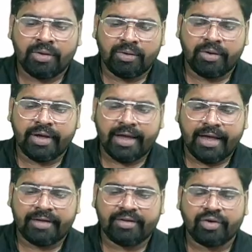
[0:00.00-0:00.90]

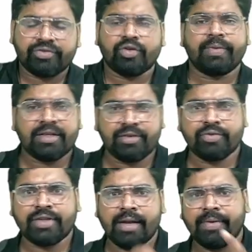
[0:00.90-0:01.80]
Okay,
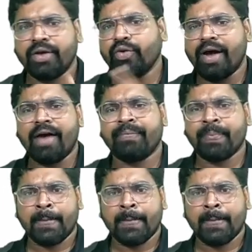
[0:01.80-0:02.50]
xerophthalmia you have.